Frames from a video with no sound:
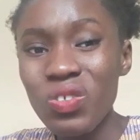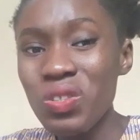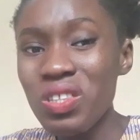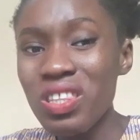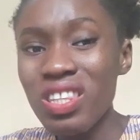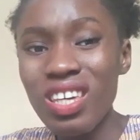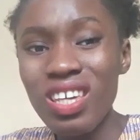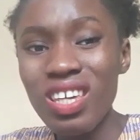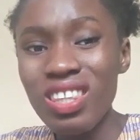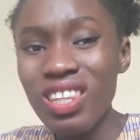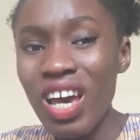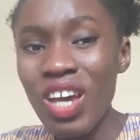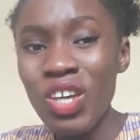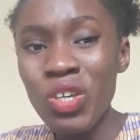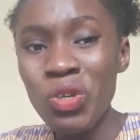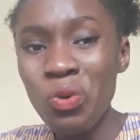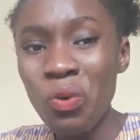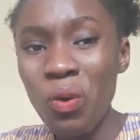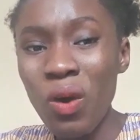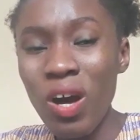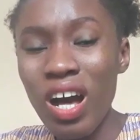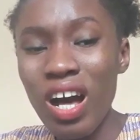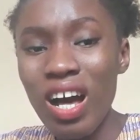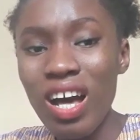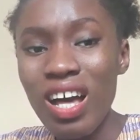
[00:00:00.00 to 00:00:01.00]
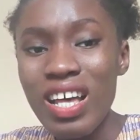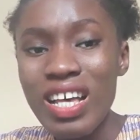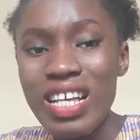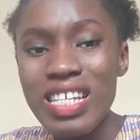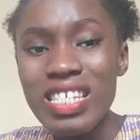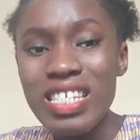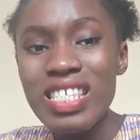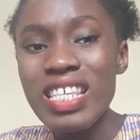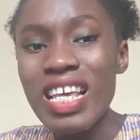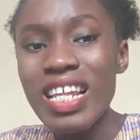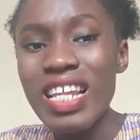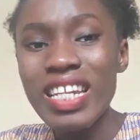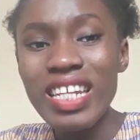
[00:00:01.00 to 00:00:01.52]
Don't think that you are
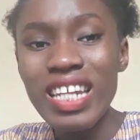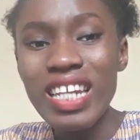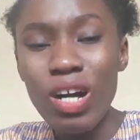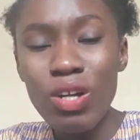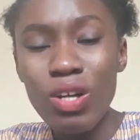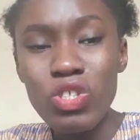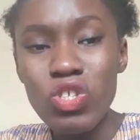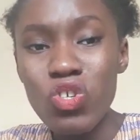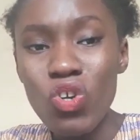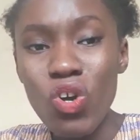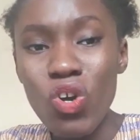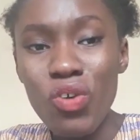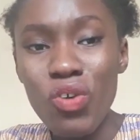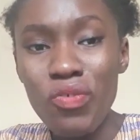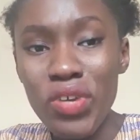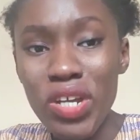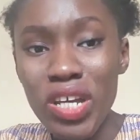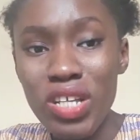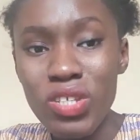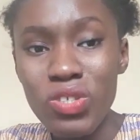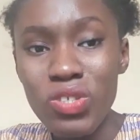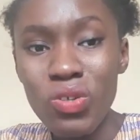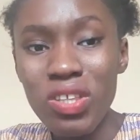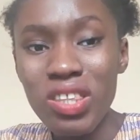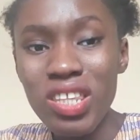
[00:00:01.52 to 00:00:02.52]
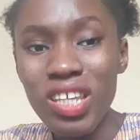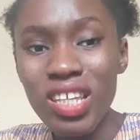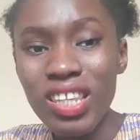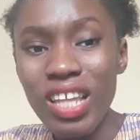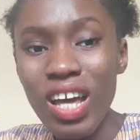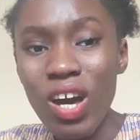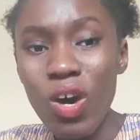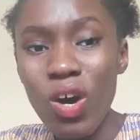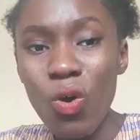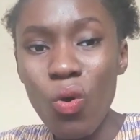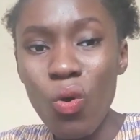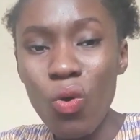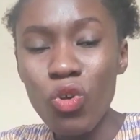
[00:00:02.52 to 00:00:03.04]
selling out your race. Don't think
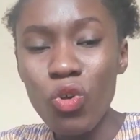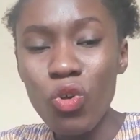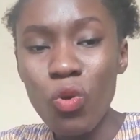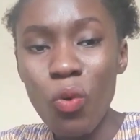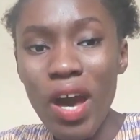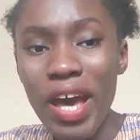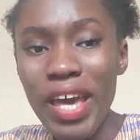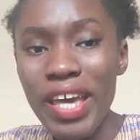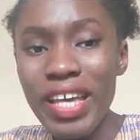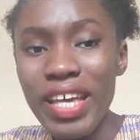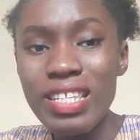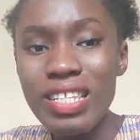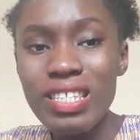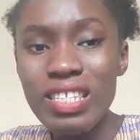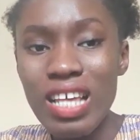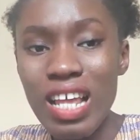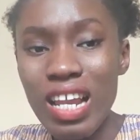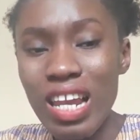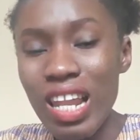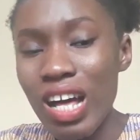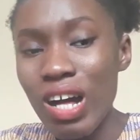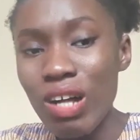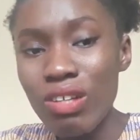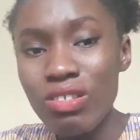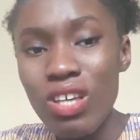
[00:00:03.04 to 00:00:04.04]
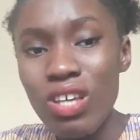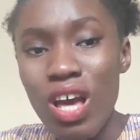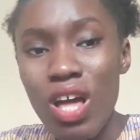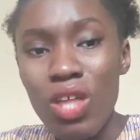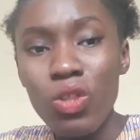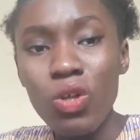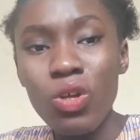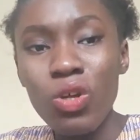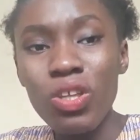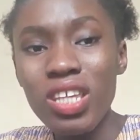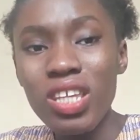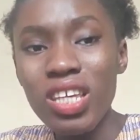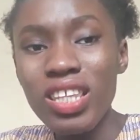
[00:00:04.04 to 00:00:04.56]
that, oh, you are a sellout.
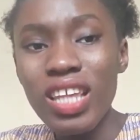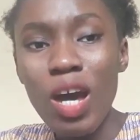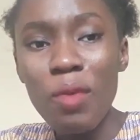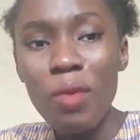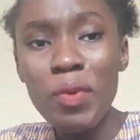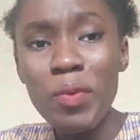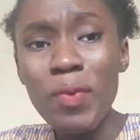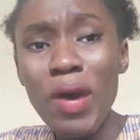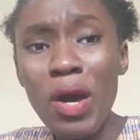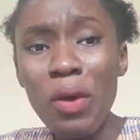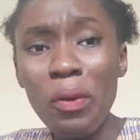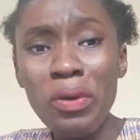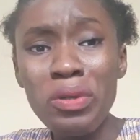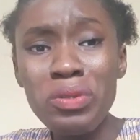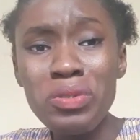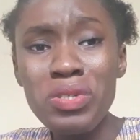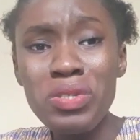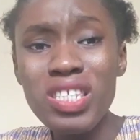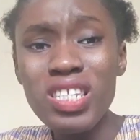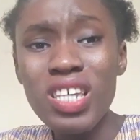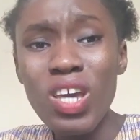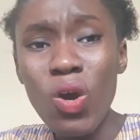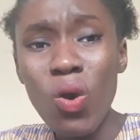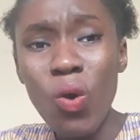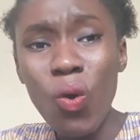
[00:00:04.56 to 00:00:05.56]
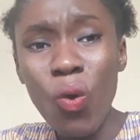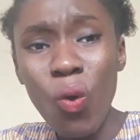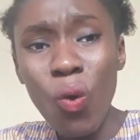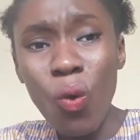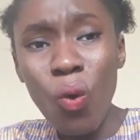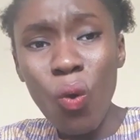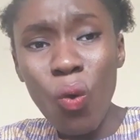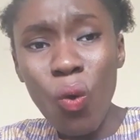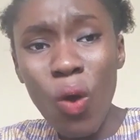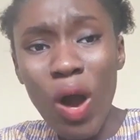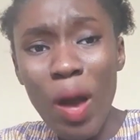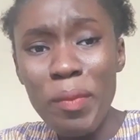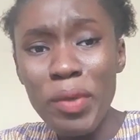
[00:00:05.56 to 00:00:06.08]
Don't think that people are going to say,
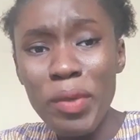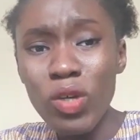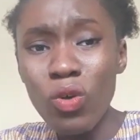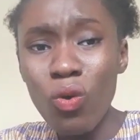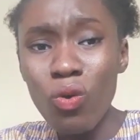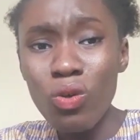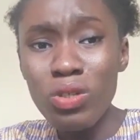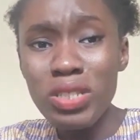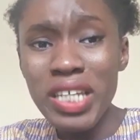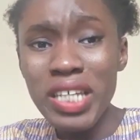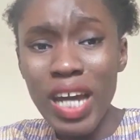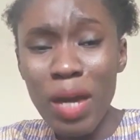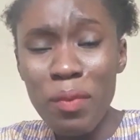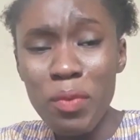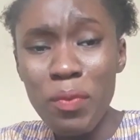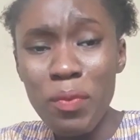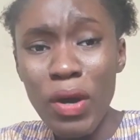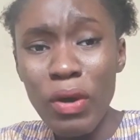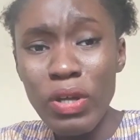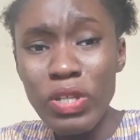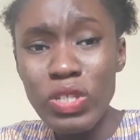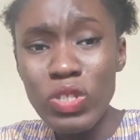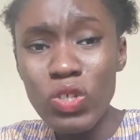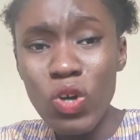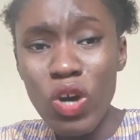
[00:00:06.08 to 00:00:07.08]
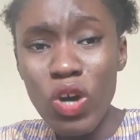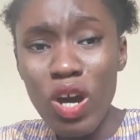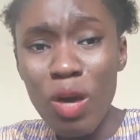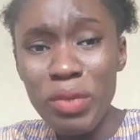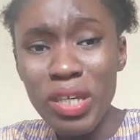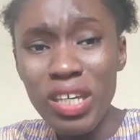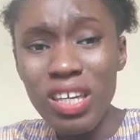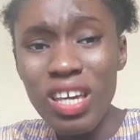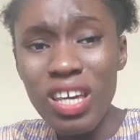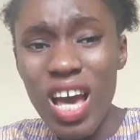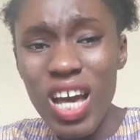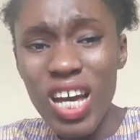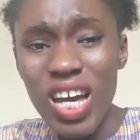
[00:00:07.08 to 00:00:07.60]
oh, I'm a gold digger. People are going to
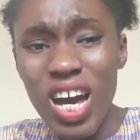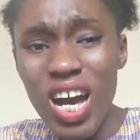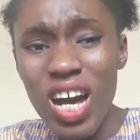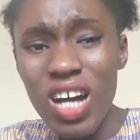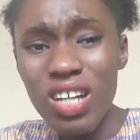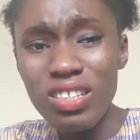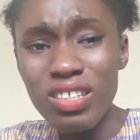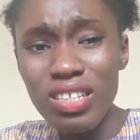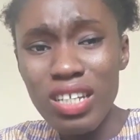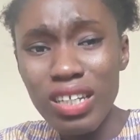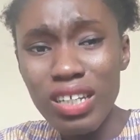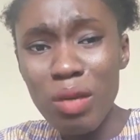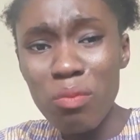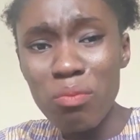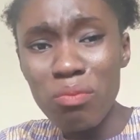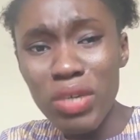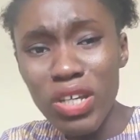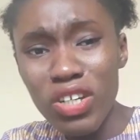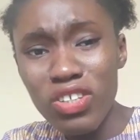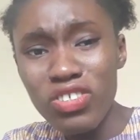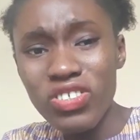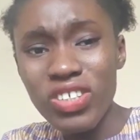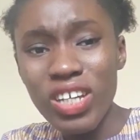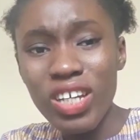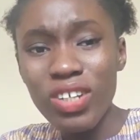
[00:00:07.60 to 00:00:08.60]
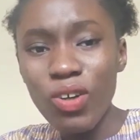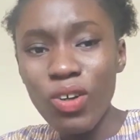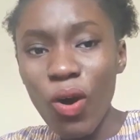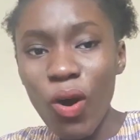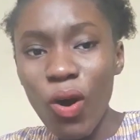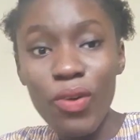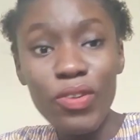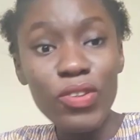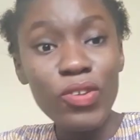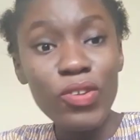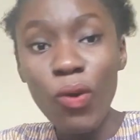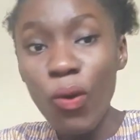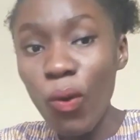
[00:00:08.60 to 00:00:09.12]
call me a gold digging bitch. And,
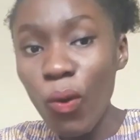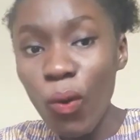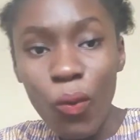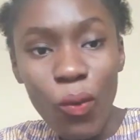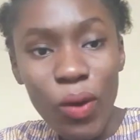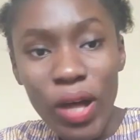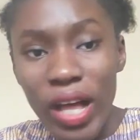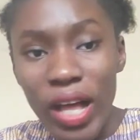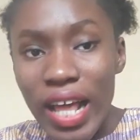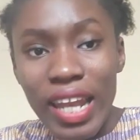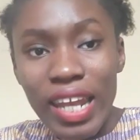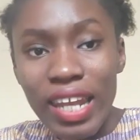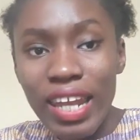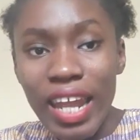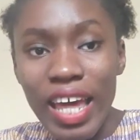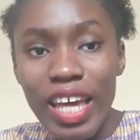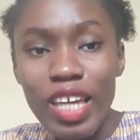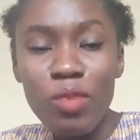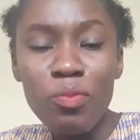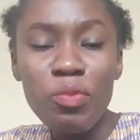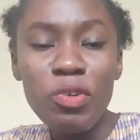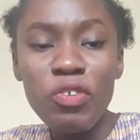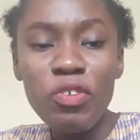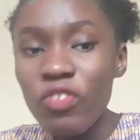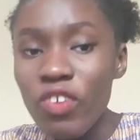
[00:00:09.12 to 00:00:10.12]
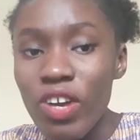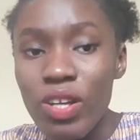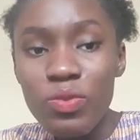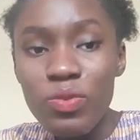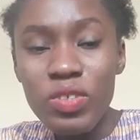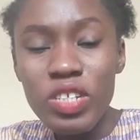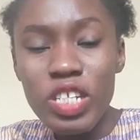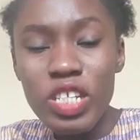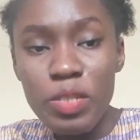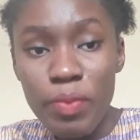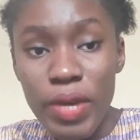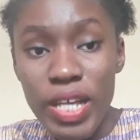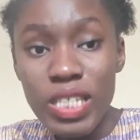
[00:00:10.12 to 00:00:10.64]
oh, no. Like, be
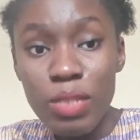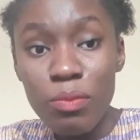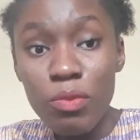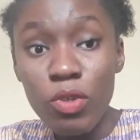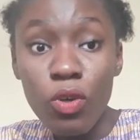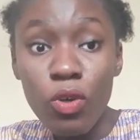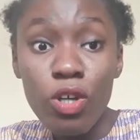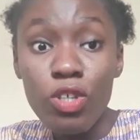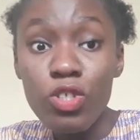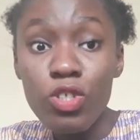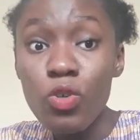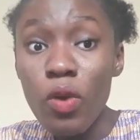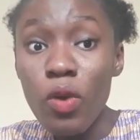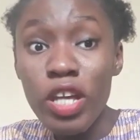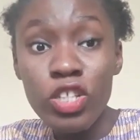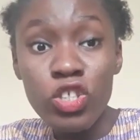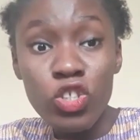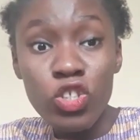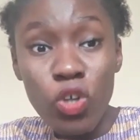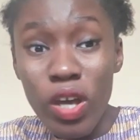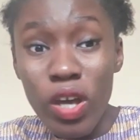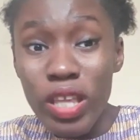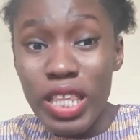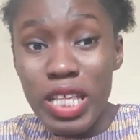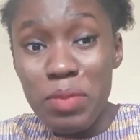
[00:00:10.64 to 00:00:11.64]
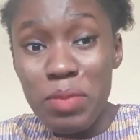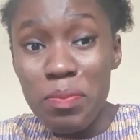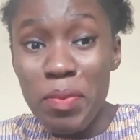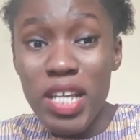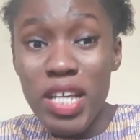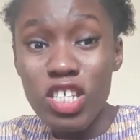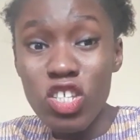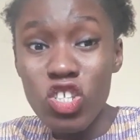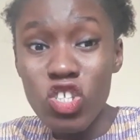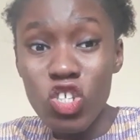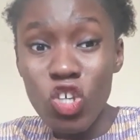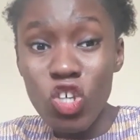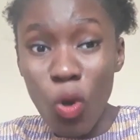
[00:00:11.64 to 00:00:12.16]
friends with this person because you enjoy this
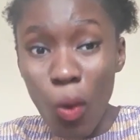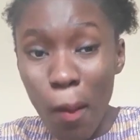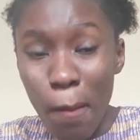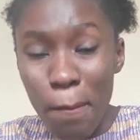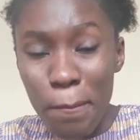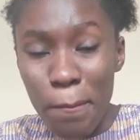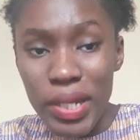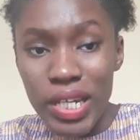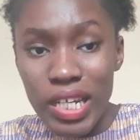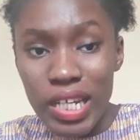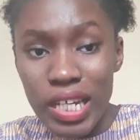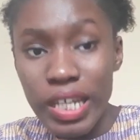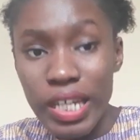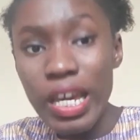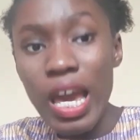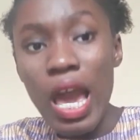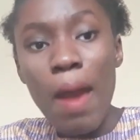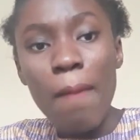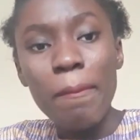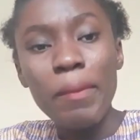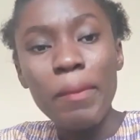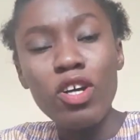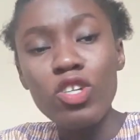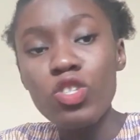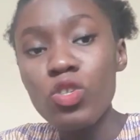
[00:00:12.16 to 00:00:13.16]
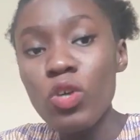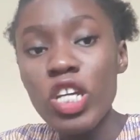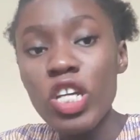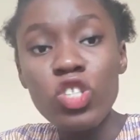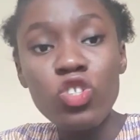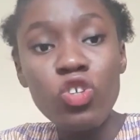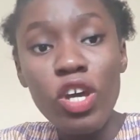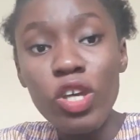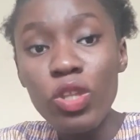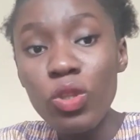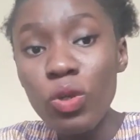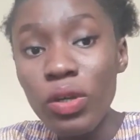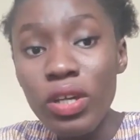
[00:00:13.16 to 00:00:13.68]
person's company, because you
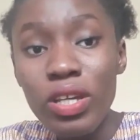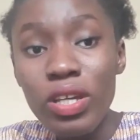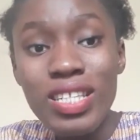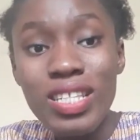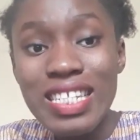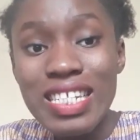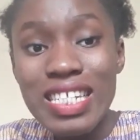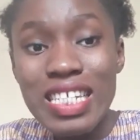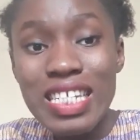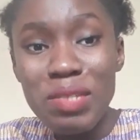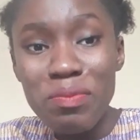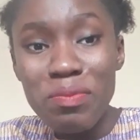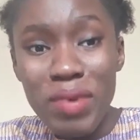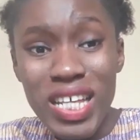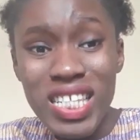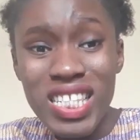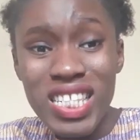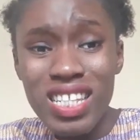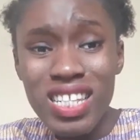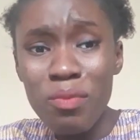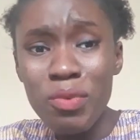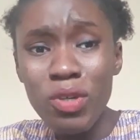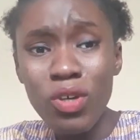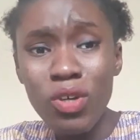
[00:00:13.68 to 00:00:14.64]
enjoy talking to this person.